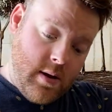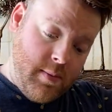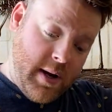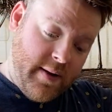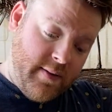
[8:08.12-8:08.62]
a
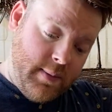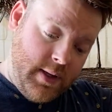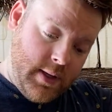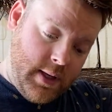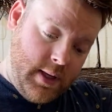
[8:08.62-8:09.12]

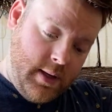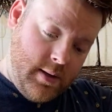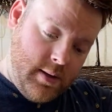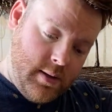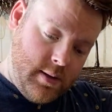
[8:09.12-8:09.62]
possibility
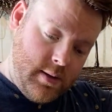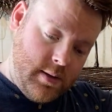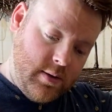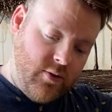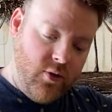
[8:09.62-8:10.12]

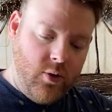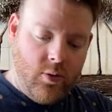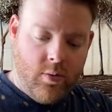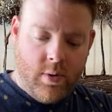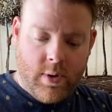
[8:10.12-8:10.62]

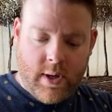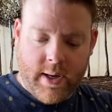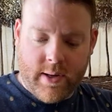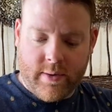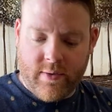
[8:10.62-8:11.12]
to cut
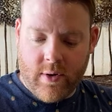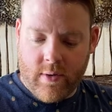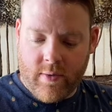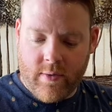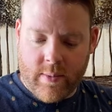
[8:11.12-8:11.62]
out the
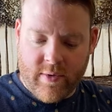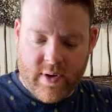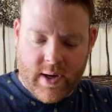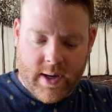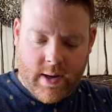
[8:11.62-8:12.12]
toes. So I'm just
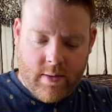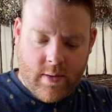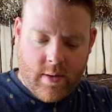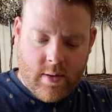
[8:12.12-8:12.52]
cutting out